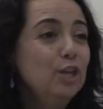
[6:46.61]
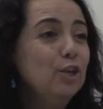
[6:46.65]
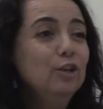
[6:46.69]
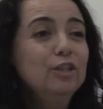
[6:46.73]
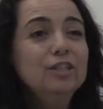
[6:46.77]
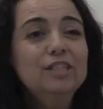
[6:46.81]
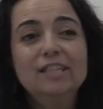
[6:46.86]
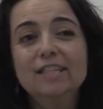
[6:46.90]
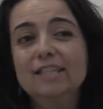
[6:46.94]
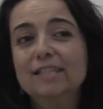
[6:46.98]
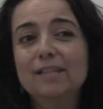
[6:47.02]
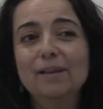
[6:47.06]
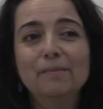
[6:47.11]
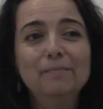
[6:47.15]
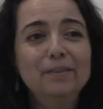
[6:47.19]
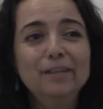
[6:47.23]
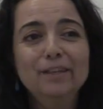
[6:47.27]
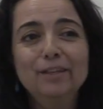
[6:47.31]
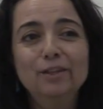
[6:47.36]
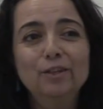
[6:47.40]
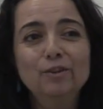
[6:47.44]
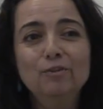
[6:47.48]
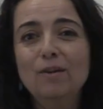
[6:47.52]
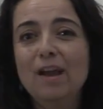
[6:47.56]
You'll see
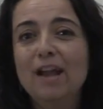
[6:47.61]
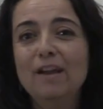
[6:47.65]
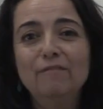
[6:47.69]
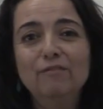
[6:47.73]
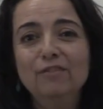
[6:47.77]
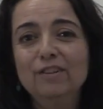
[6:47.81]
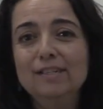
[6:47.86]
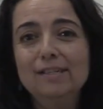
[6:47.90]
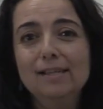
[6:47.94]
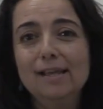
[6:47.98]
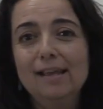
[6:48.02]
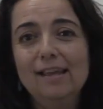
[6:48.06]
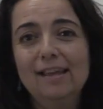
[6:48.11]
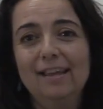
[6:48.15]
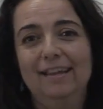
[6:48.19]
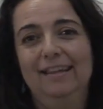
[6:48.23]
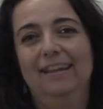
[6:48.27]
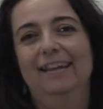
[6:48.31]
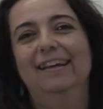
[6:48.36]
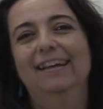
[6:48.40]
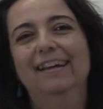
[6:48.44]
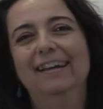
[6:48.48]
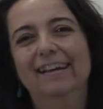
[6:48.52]
something new every day.